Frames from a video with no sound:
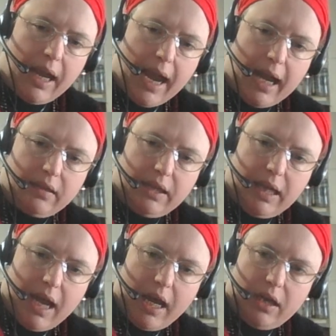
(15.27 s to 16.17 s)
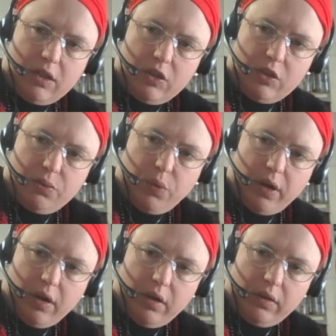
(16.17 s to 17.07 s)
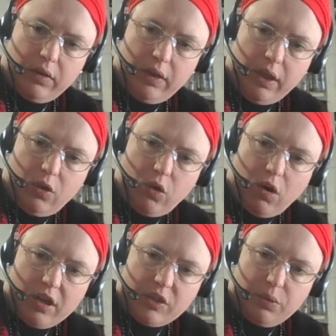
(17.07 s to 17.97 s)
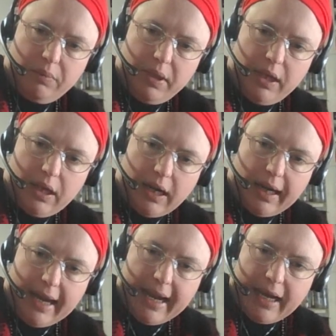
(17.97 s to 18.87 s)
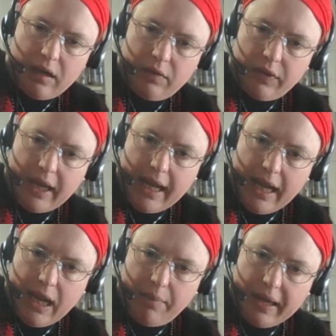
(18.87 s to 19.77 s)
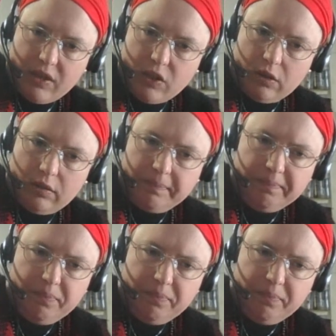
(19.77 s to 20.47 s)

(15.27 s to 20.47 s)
At the end where the cross would be, I have a pentacle